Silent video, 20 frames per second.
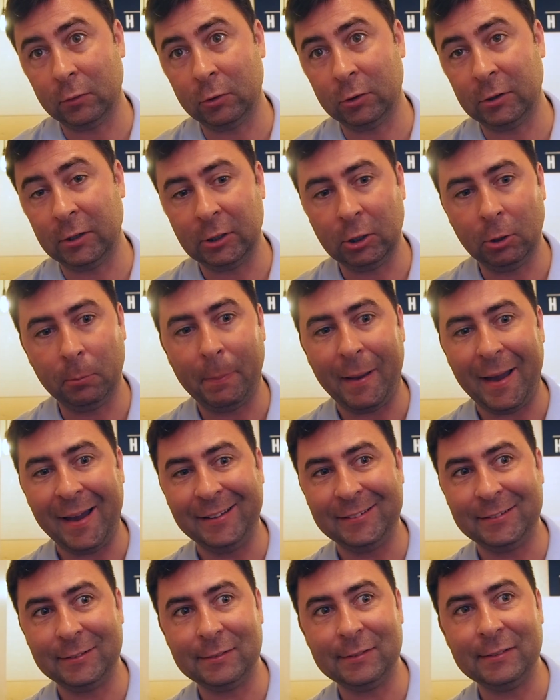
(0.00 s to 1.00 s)
so that your
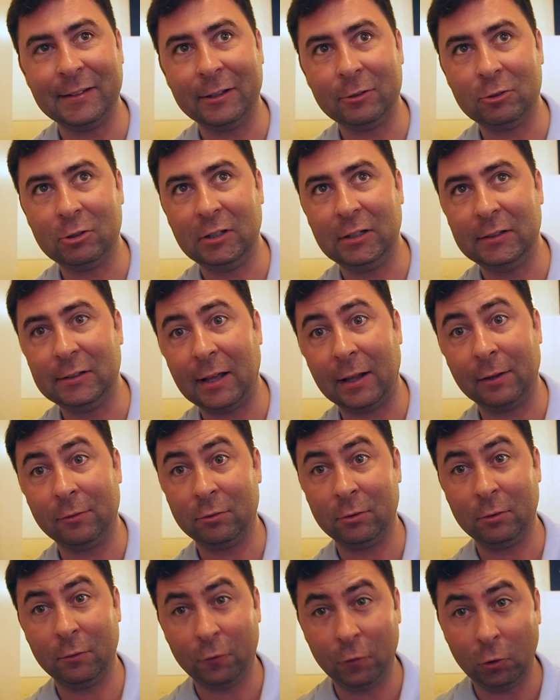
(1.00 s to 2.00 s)
bag doesn't actually
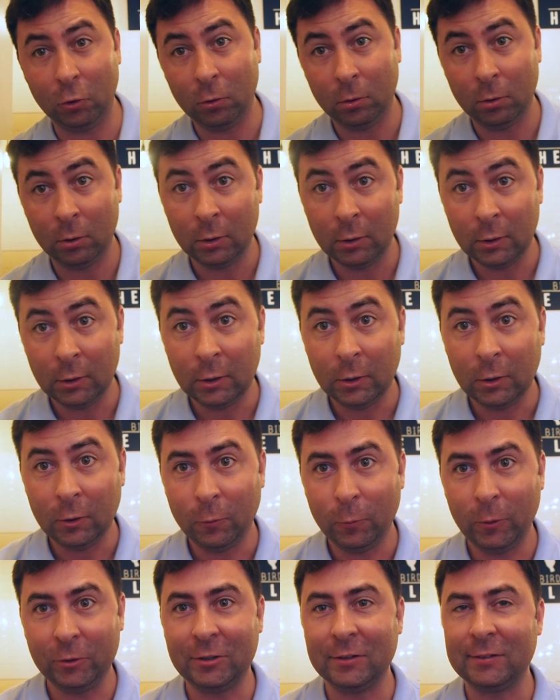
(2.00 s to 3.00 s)
touch the floor,
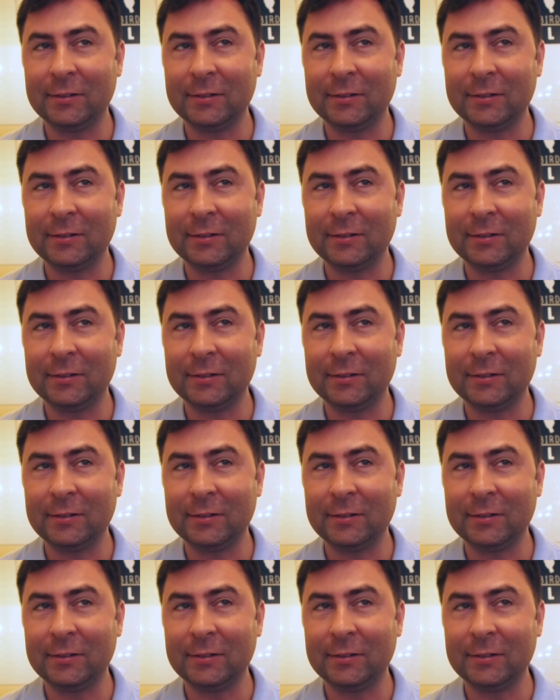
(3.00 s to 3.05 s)
which